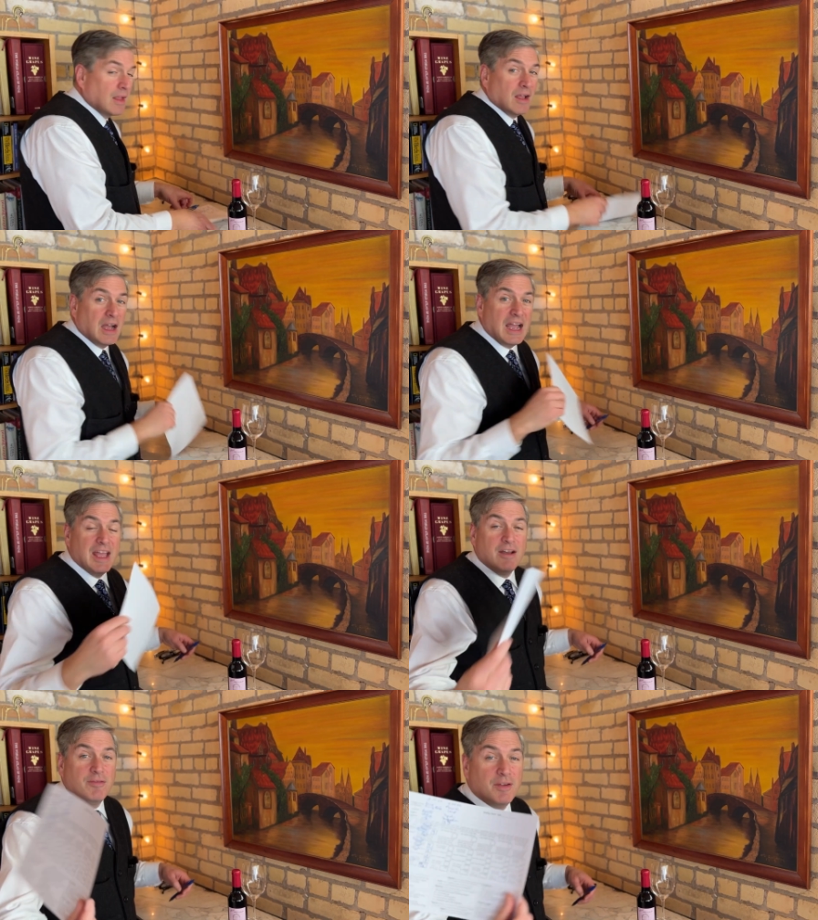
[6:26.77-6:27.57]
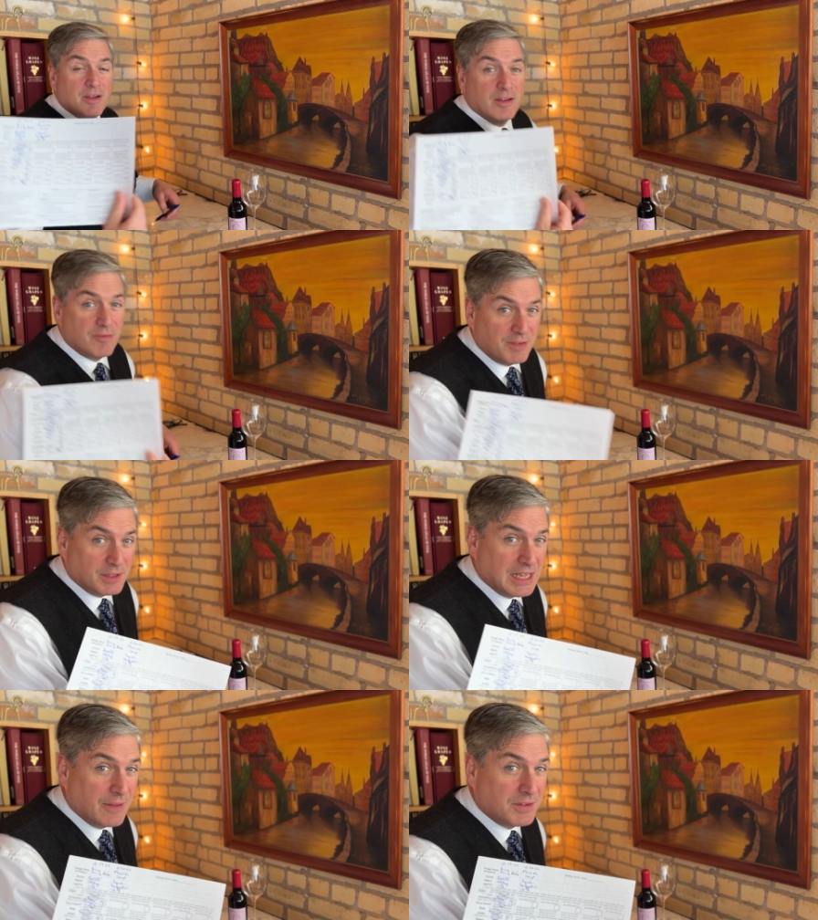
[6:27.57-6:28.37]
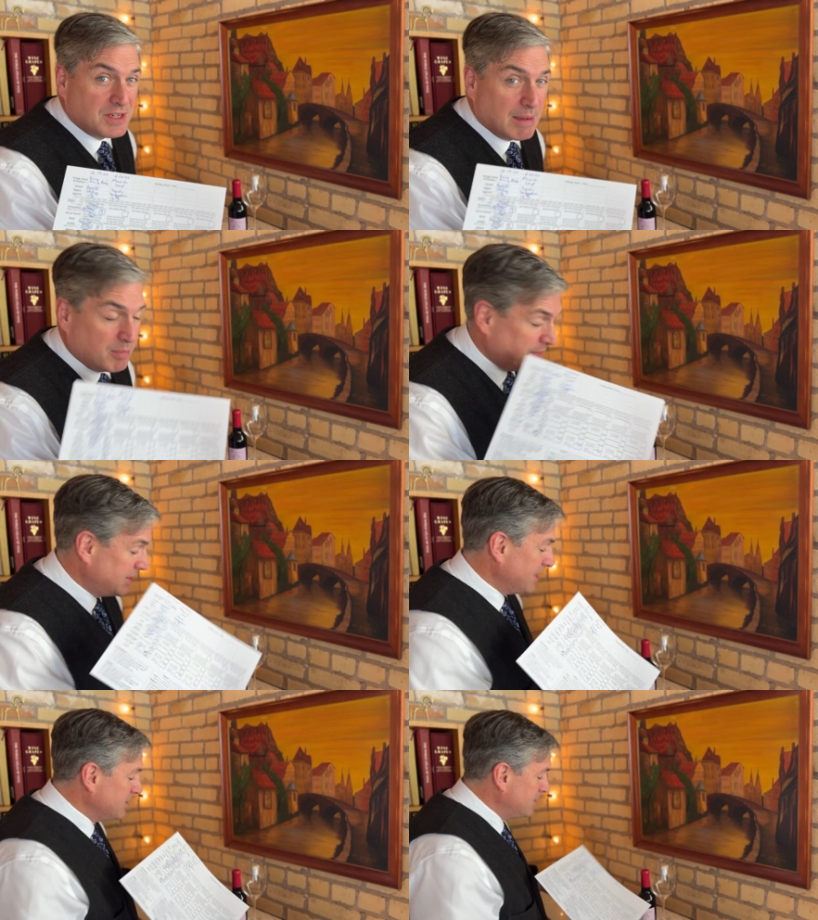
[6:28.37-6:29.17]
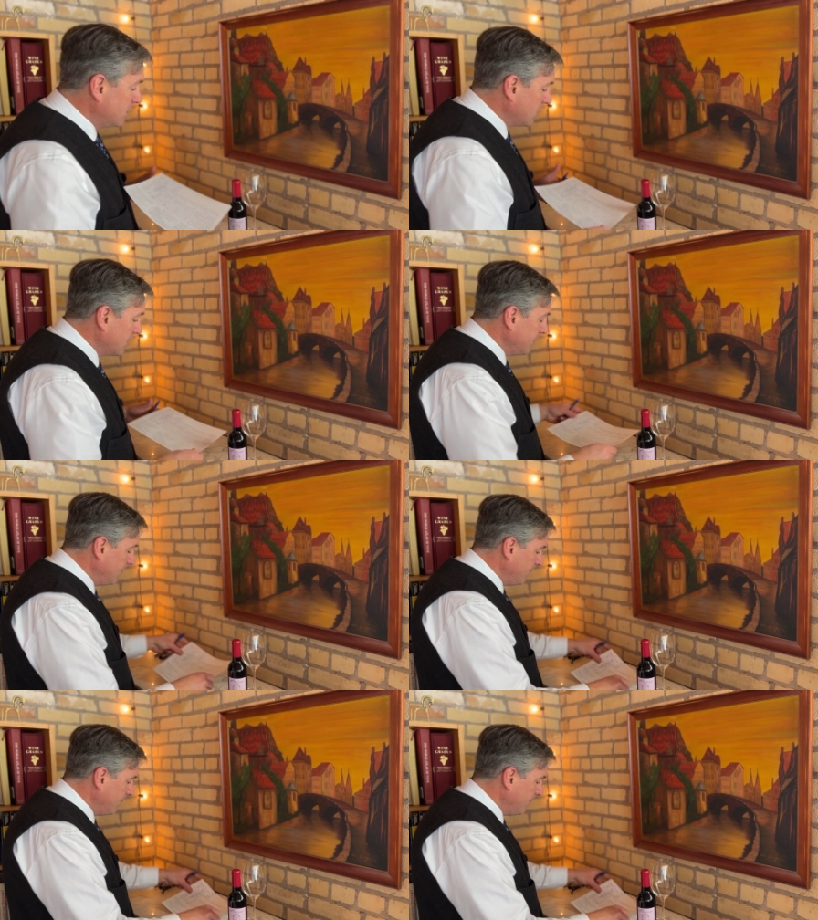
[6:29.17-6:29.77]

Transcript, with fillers: I have filled out the top of my tasting card.